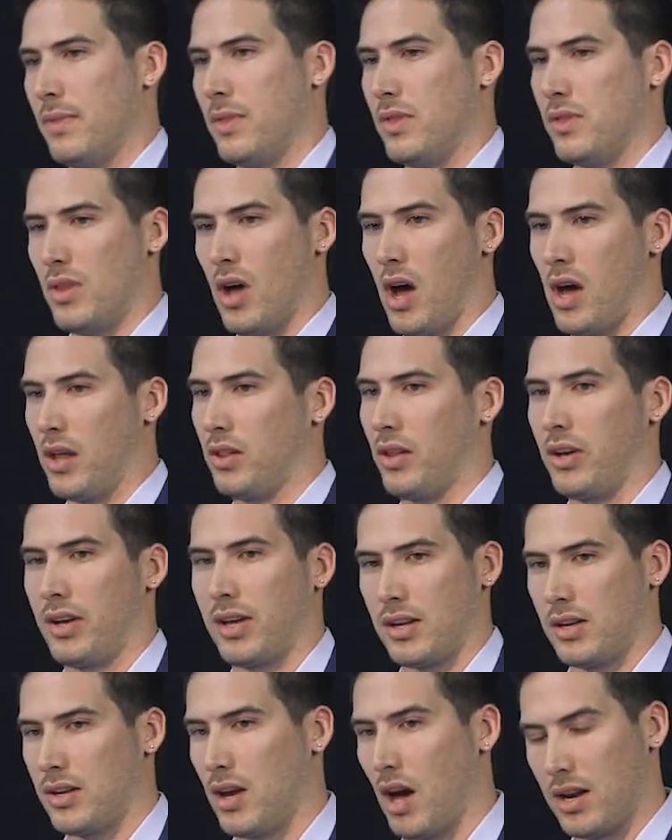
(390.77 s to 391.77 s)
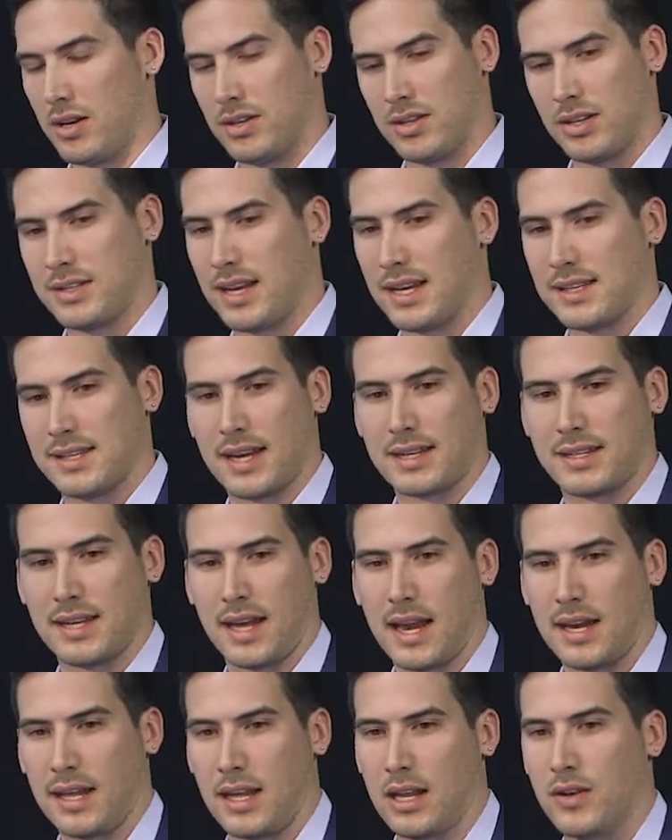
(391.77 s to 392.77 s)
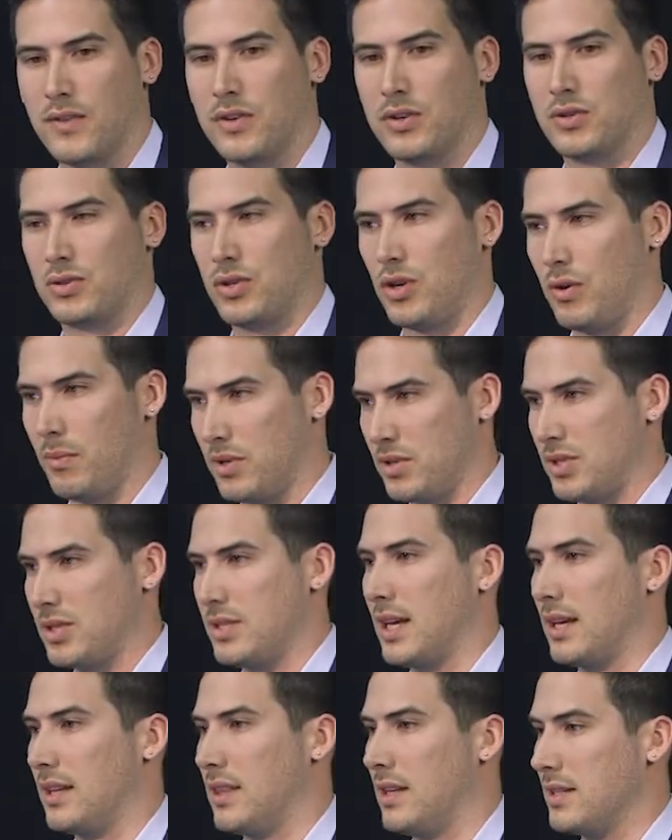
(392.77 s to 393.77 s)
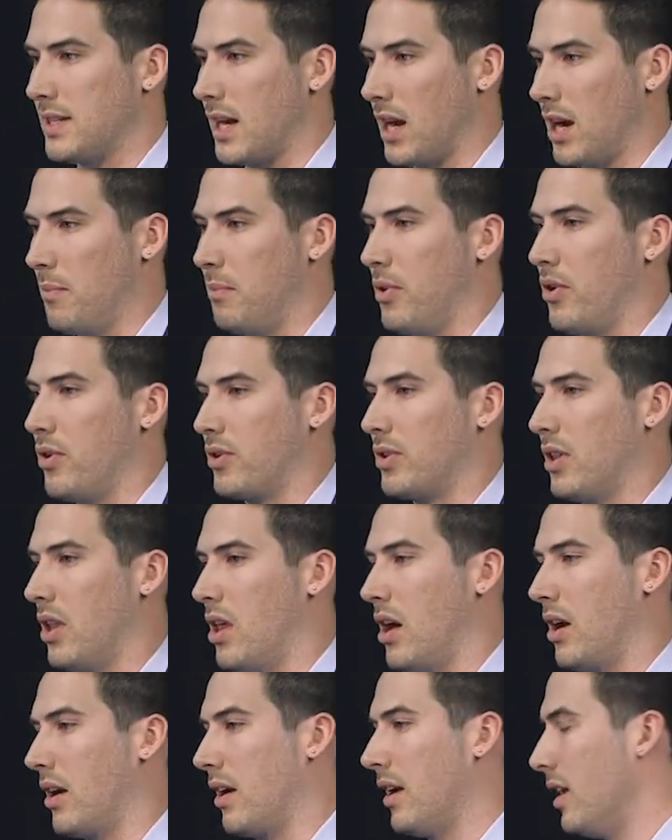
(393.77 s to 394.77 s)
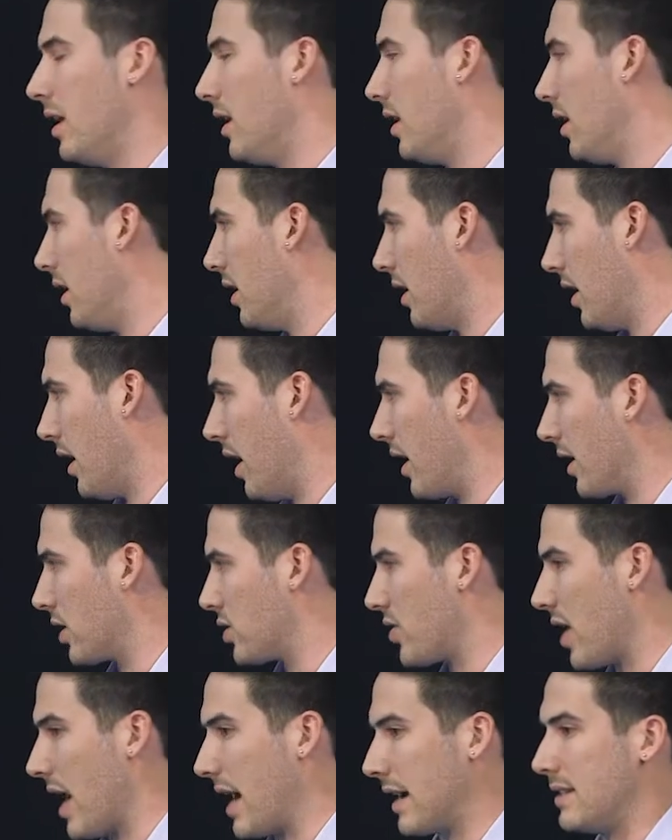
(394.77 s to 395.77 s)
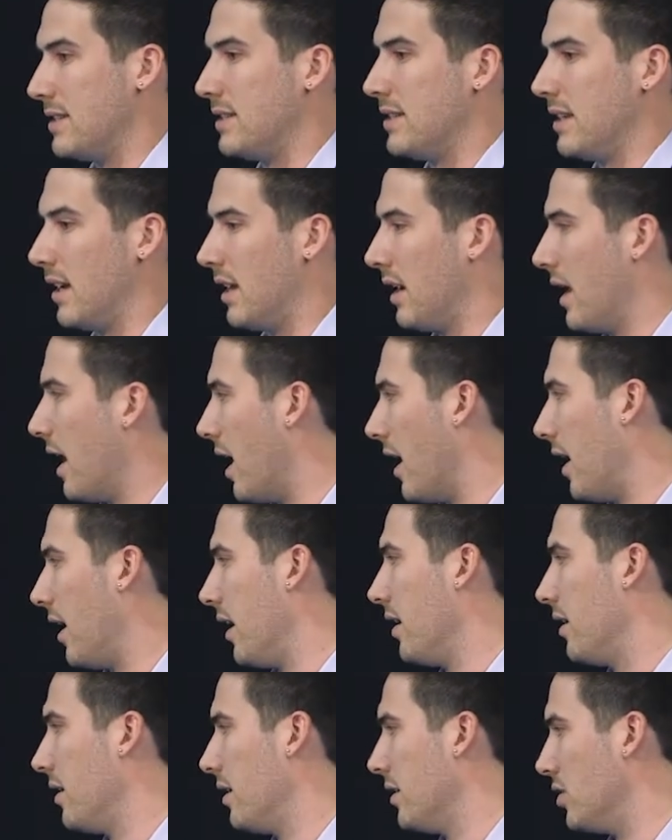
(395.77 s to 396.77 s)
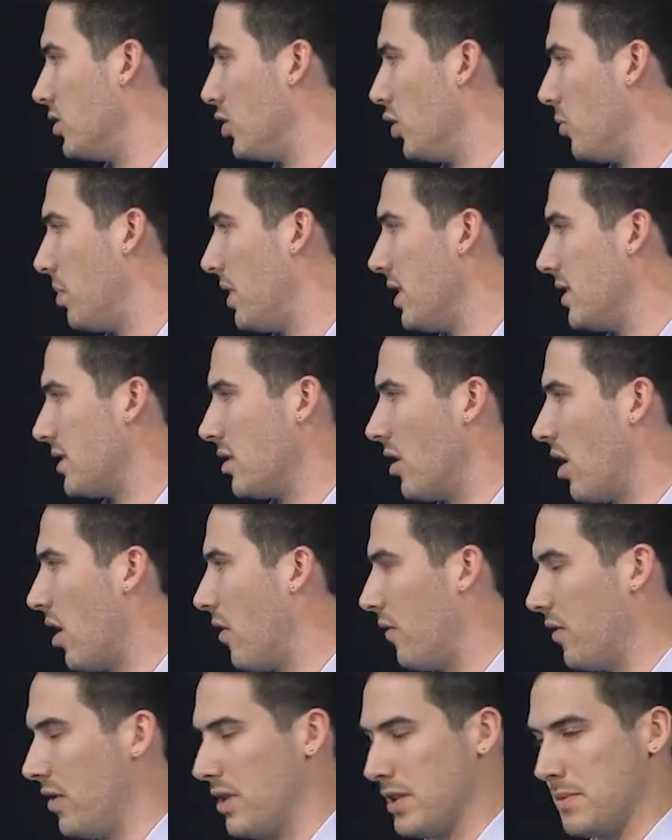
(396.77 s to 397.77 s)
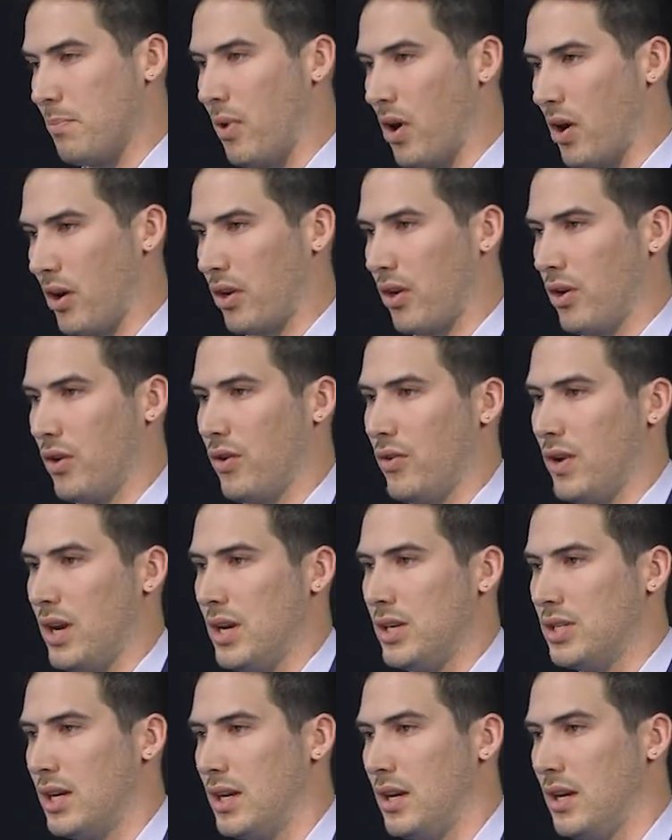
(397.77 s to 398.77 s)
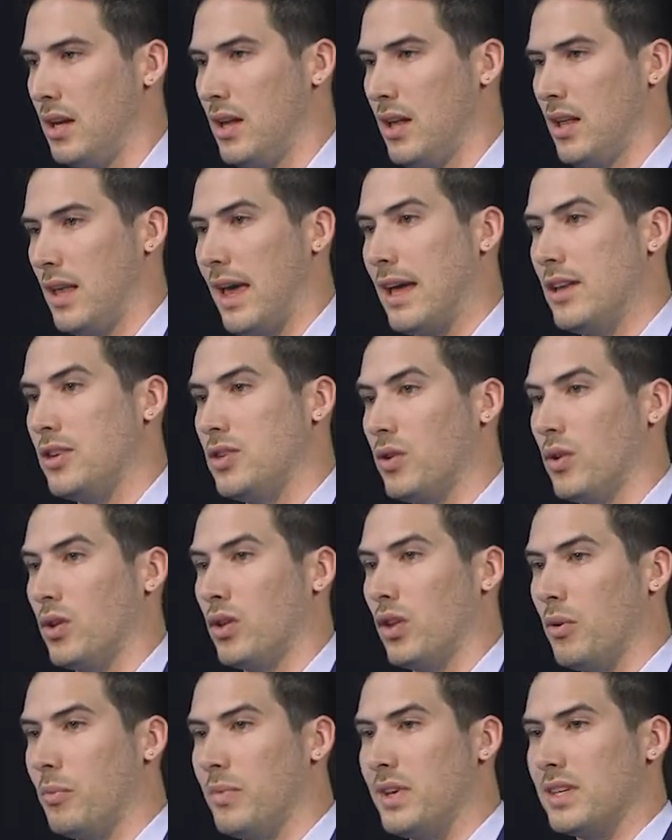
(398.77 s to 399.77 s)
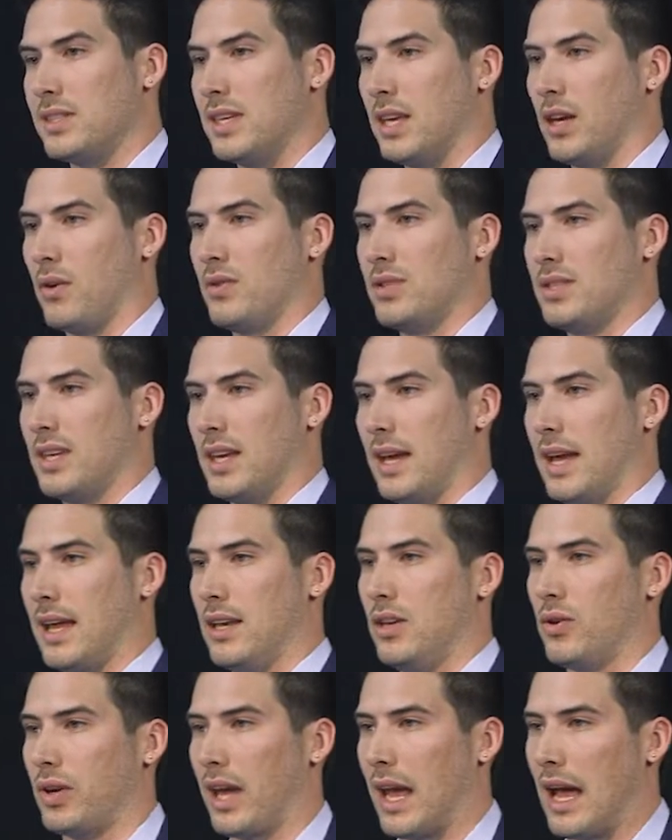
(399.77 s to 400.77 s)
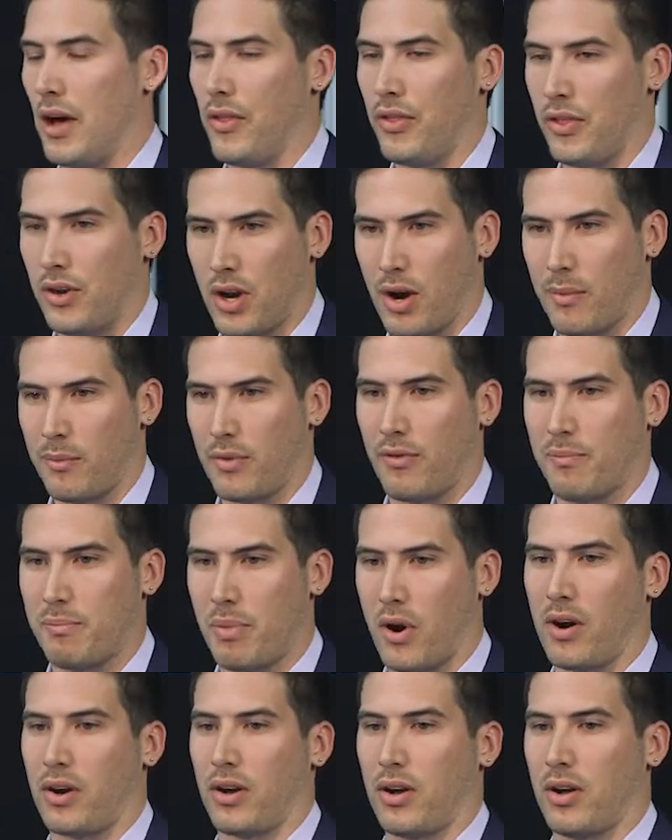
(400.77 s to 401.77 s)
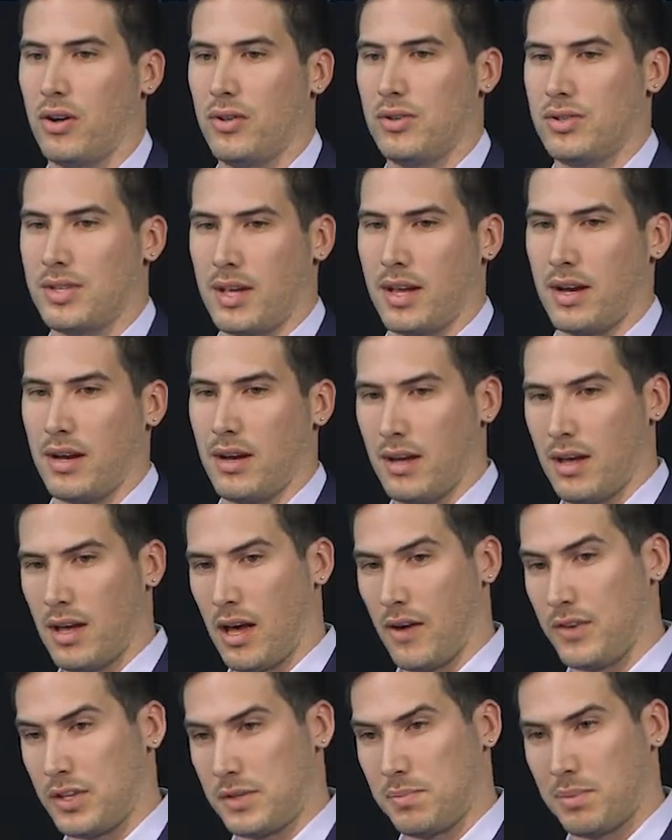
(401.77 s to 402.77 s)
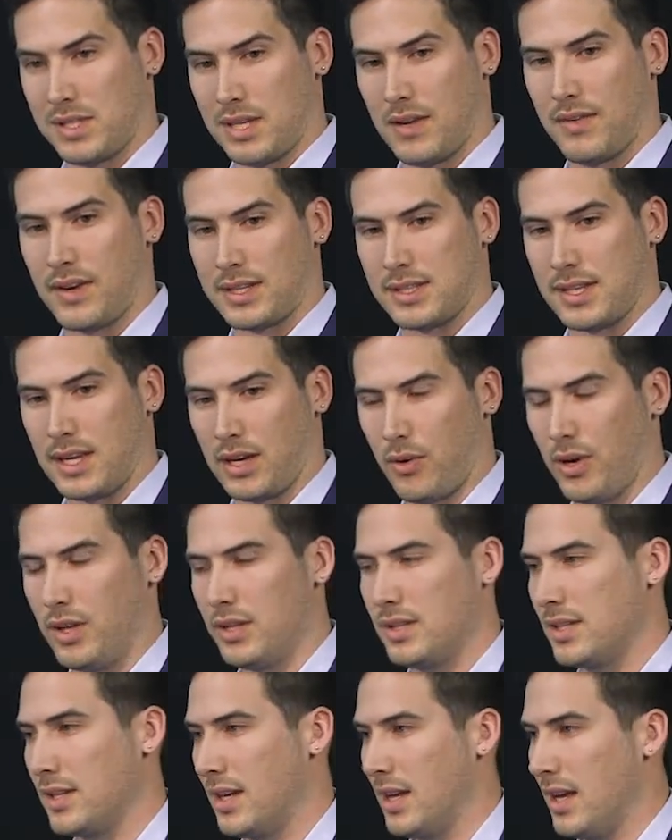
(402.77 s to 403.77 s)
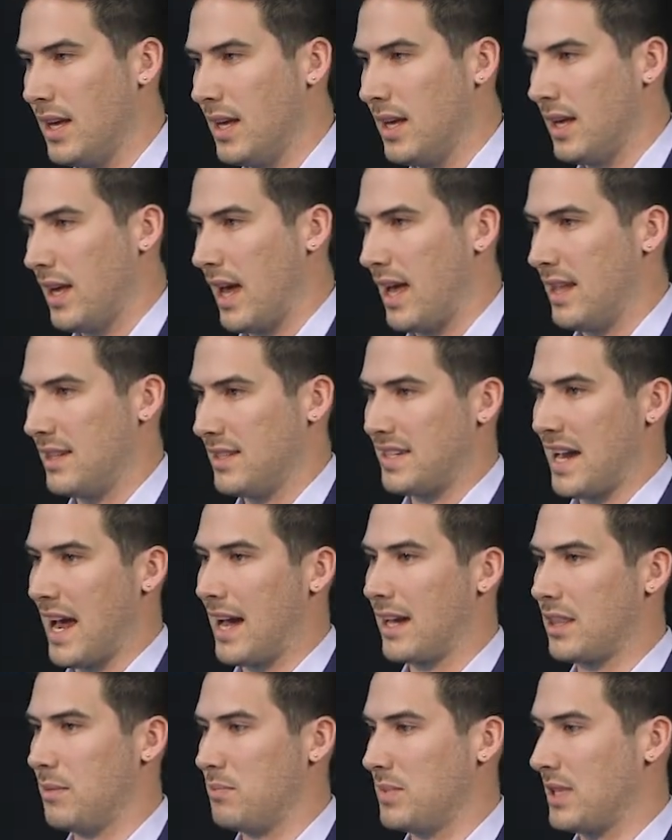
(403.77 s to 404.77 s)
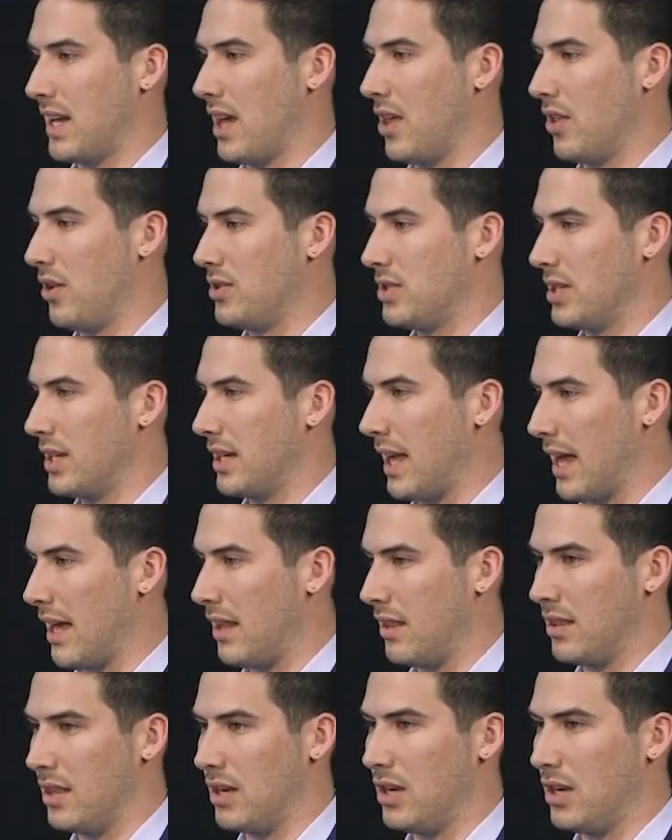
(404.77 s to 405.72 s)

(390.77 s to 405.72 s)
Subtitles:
not dissecting any individual tumors, just take the entire bulk lung, extract DNA, do PCR for this barcode region, and do Illumina sequencing, and you count the number of barcodes of a specific sequence and stack them together to get the